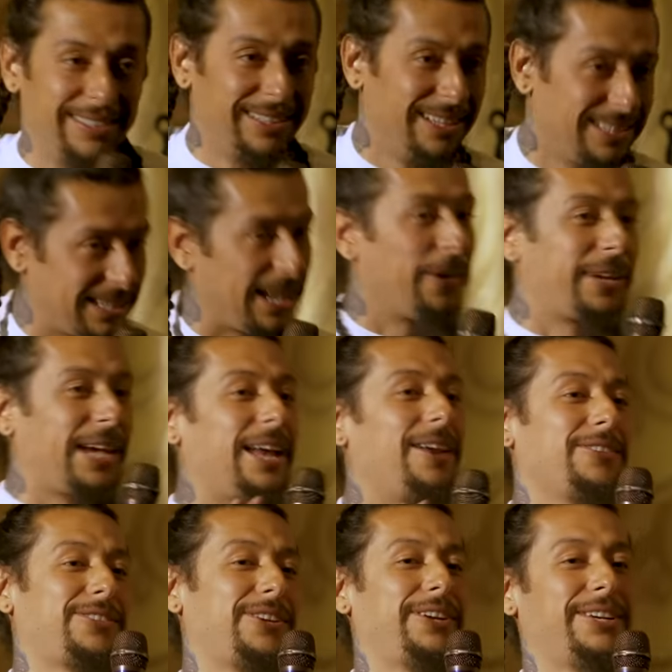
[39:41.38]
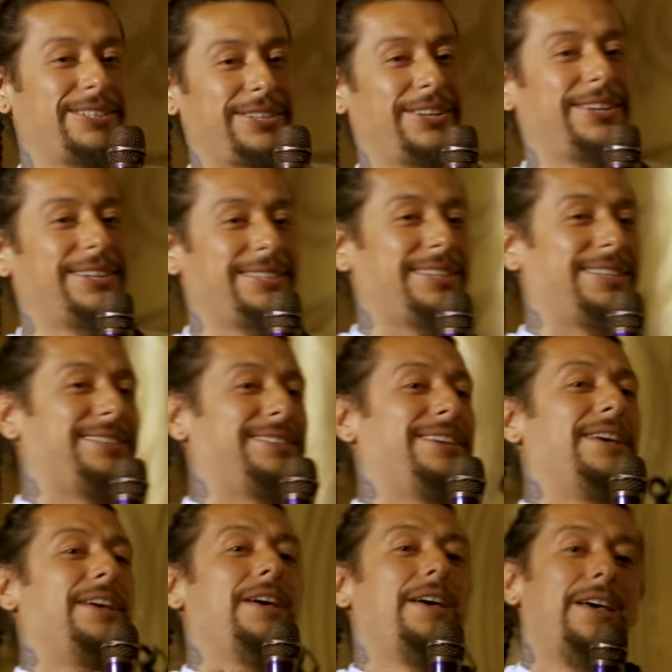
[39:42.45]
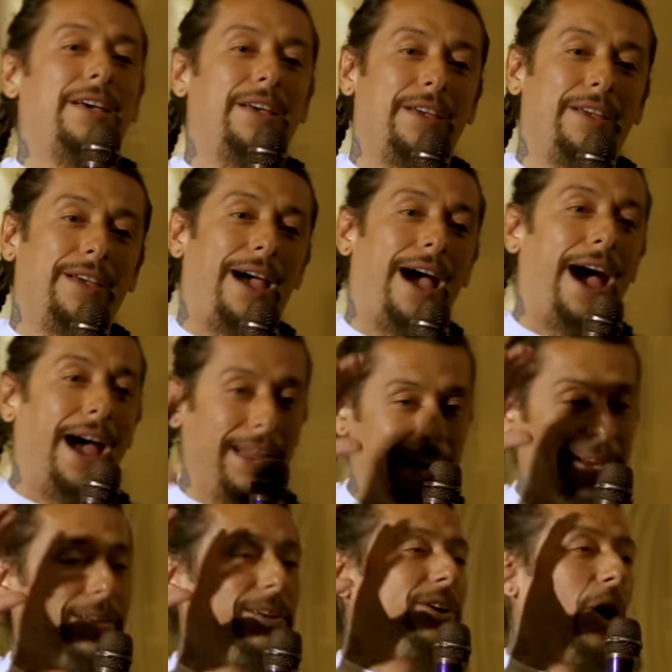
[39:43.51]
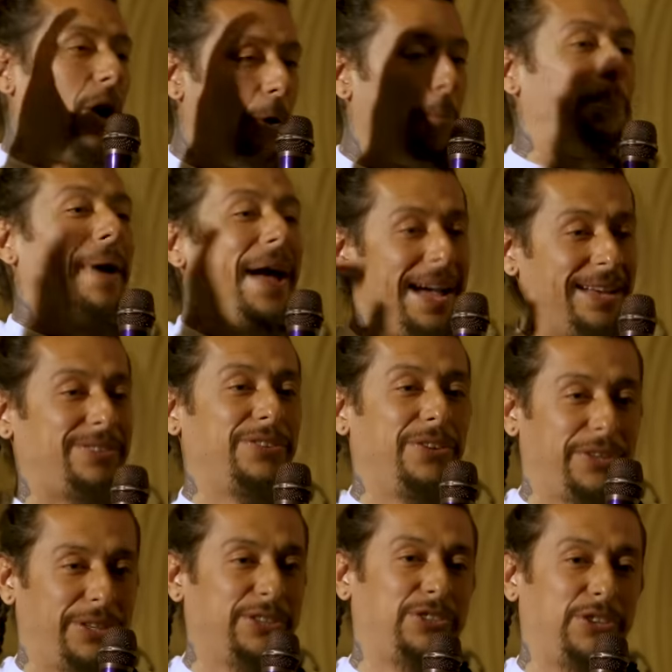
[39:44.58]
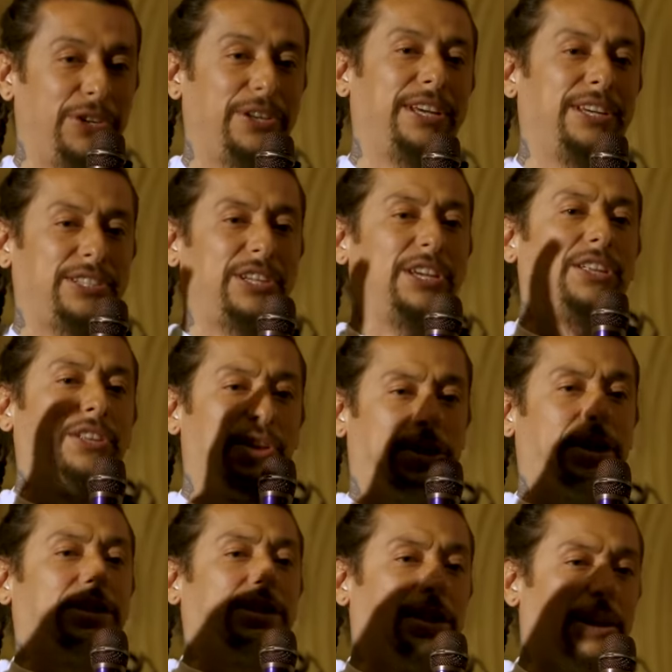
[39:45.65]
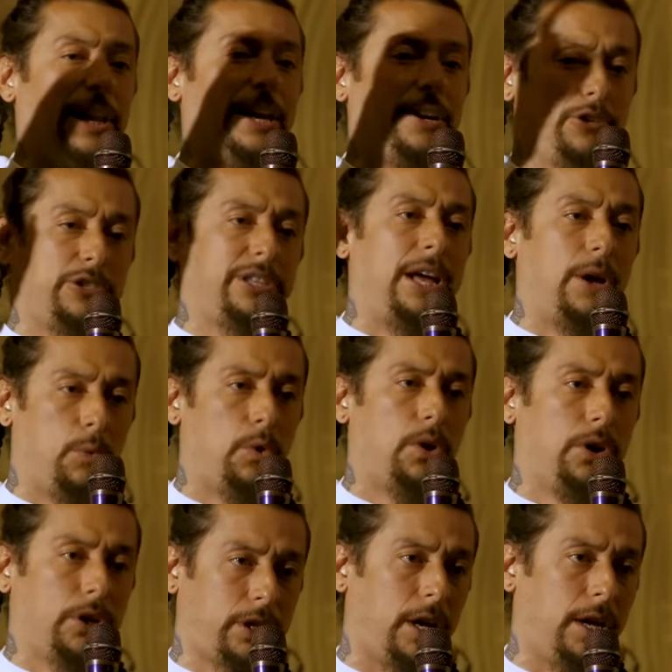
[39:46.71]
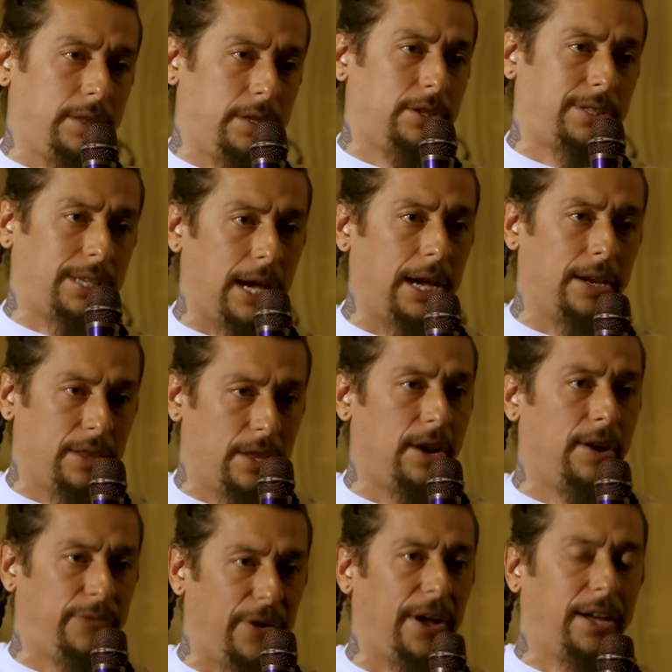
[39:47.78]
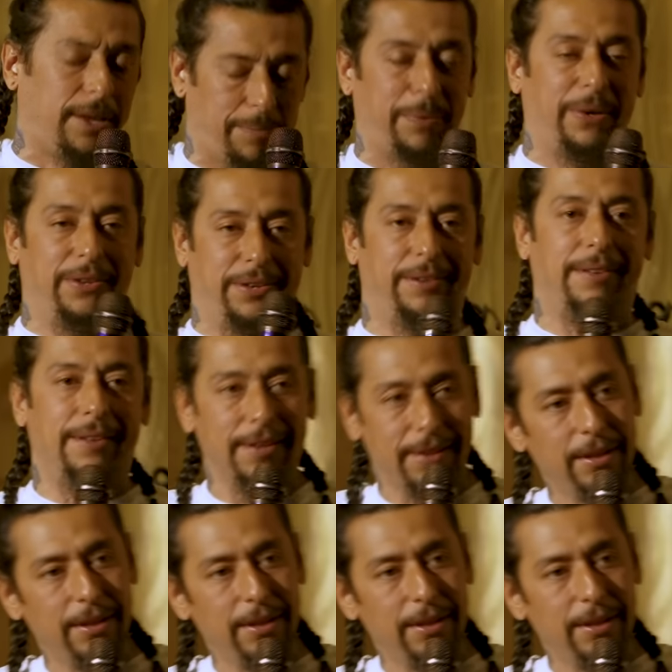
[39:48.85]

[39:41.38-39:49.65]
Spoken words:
This is how ghetto Circus Circus is. I go past Circus Circus and look at the letters that work on the side of their fucking building.